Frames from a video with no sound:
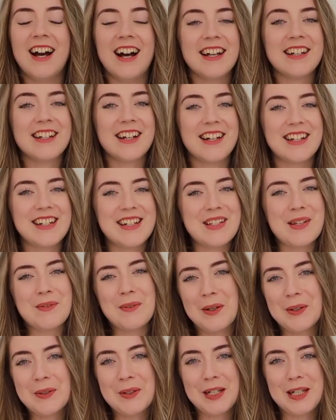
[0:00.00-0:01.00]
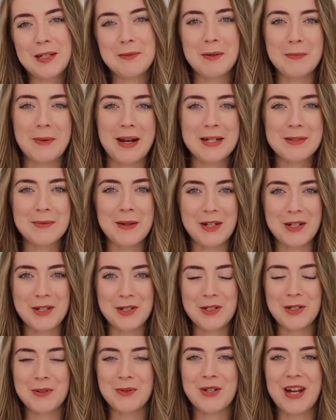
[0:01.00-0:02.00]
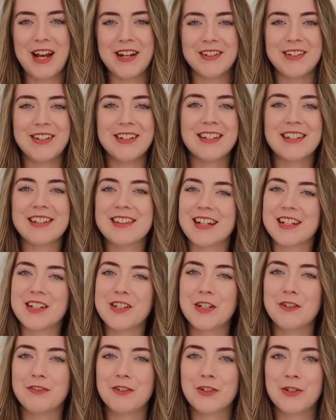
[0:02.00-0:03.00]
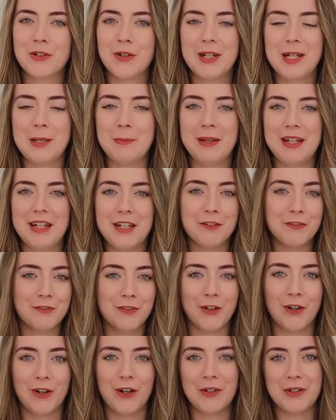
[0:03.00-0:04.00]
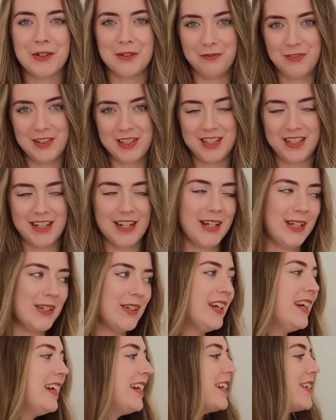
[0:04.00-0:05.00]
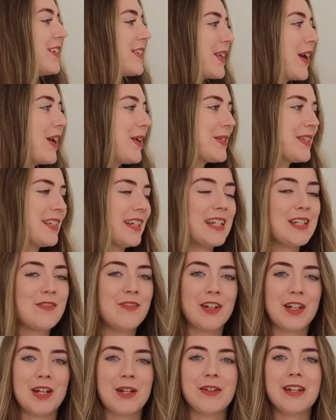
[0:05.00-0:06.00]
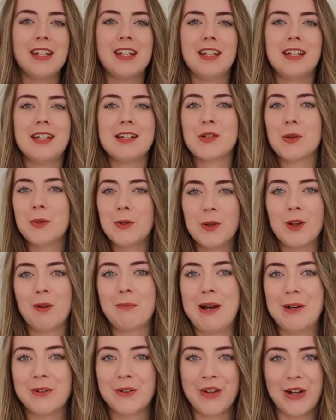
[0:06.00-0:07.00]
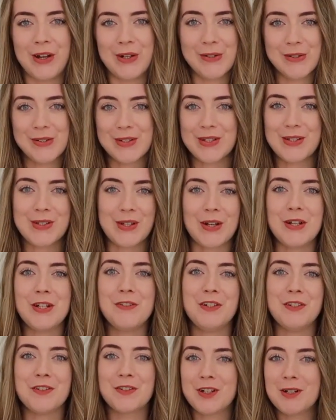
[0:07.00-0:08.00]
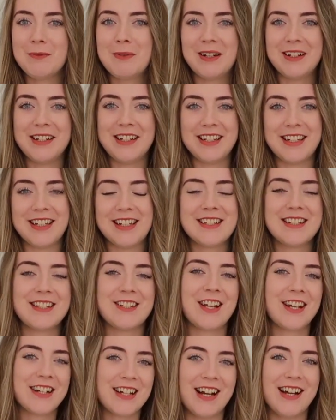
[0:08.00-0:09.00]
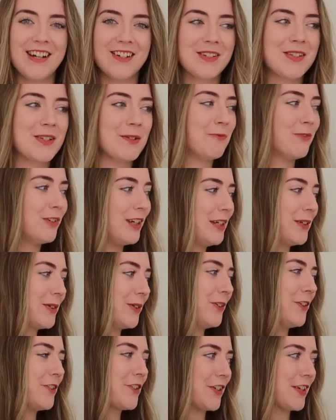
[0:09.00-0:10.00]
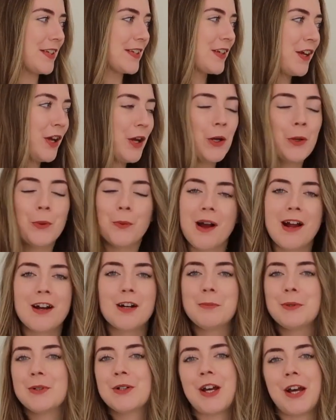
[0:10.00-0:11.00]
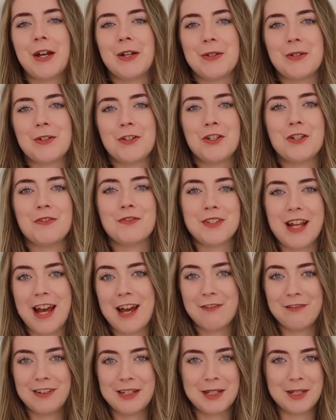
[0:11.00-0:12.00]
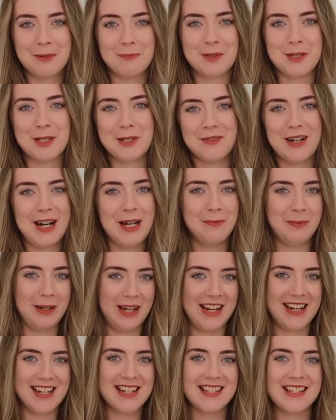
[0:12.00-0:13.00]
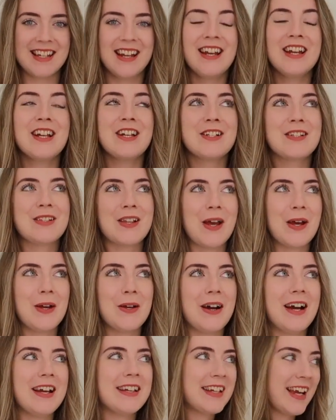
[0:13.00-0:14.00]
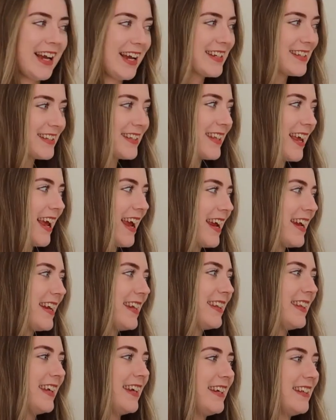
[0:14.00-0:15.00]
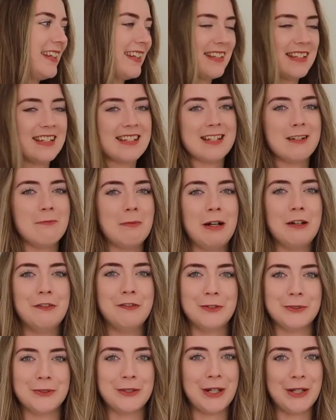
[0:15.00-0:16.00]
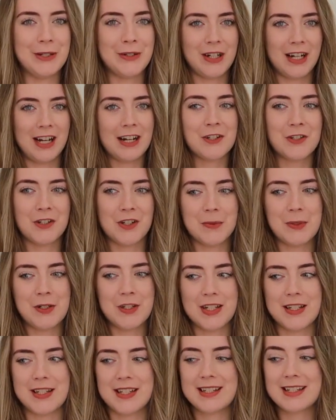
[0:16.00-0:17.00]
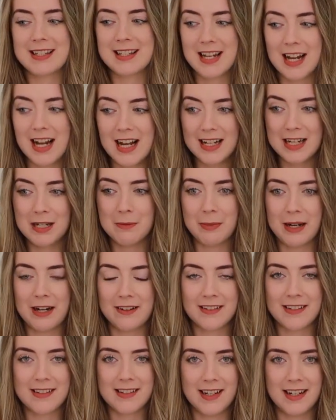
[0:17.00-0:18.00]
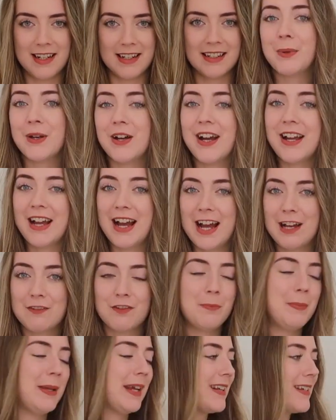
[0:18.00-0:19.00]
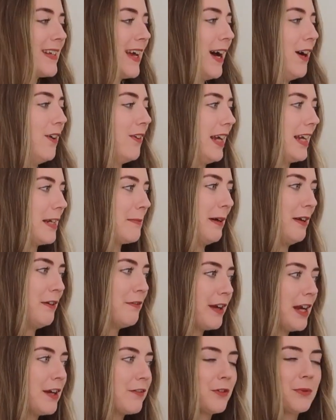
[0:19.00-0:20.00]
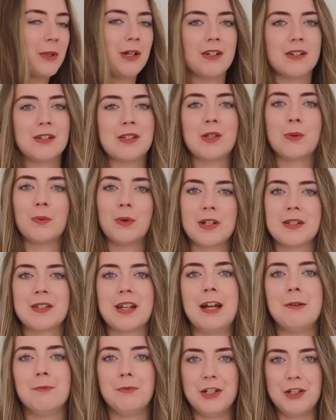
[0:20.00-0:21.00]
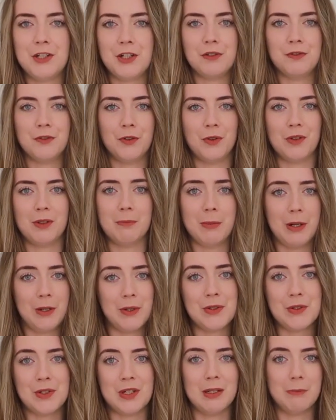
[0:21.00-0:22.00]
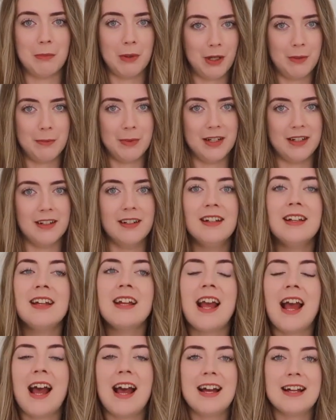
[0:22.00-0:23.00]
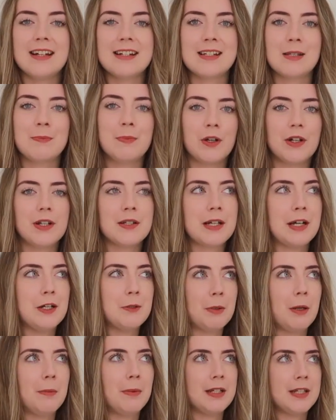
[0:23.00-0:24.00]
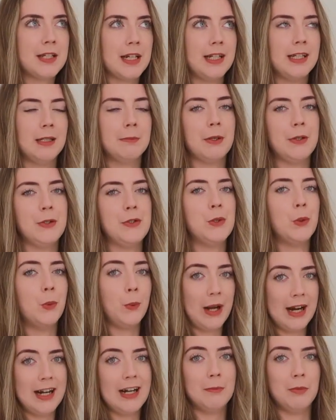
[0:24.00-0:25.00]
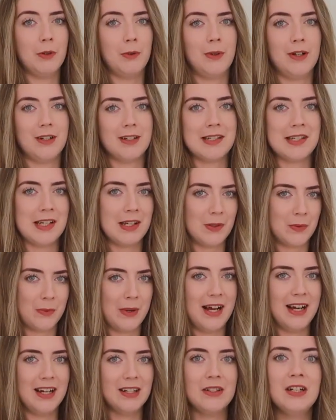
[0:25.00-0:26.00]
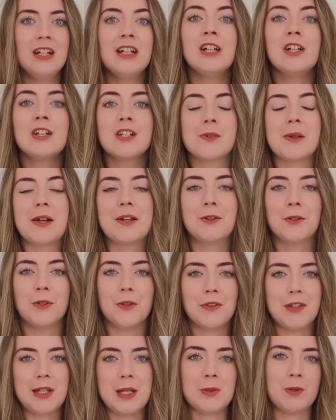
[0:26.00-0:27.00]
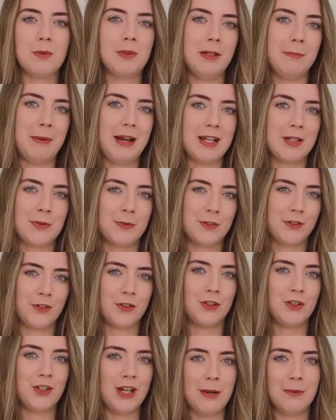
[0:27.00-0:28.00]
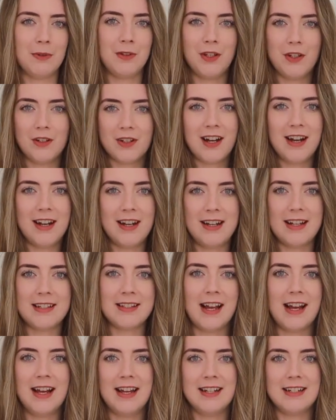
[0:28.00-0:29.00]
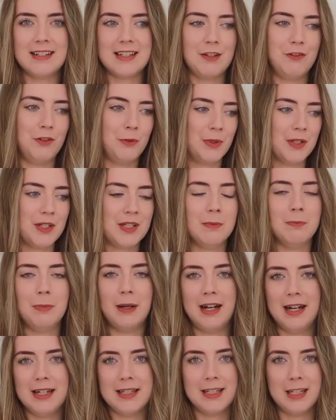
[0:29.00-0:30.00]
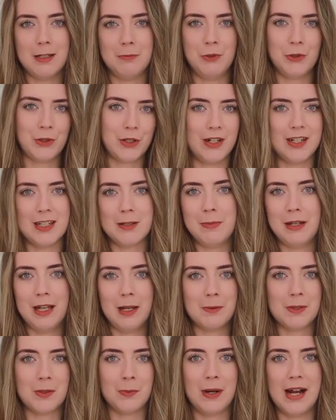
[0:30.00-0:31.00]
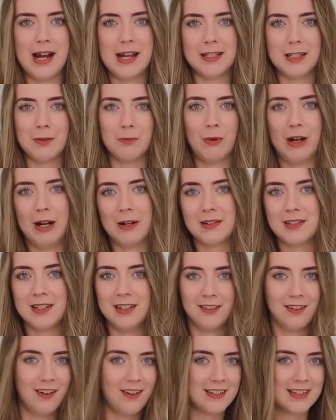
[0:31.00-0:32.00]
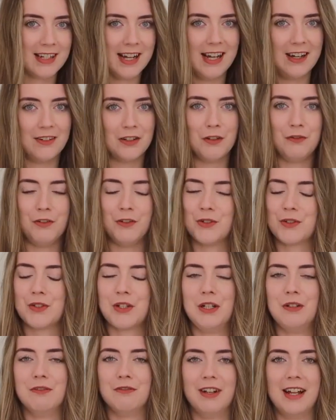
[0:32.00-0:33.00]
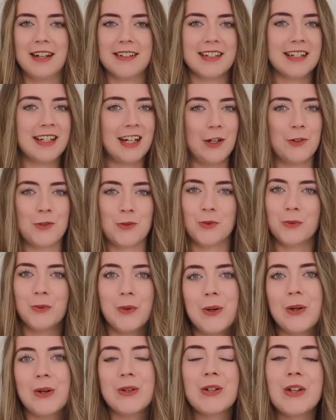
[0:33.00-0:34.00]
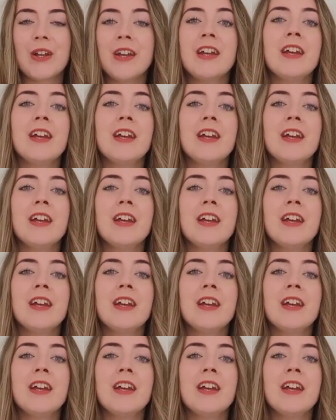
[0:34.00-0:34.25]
Hi guys, welcome back to my YouTube channel. Thank you for joining me for another video. So today's video is all about coats. So if you've come on here to check out some really gorgeous wearable coats, you've definitely come to the right place. So I can say that this isn't my full coat collection, which is slightly embarrassing, but I have picked out like my favourite ones, the ones that I'm reaching for the most at the moment, and to be honest I would probably say the most wearable ones as well. So I thought these would be the best ones to share with you guys, and if you wanted to buy them you're going to be able to wear them whilst in lockdown if you're just going for like a casual walk.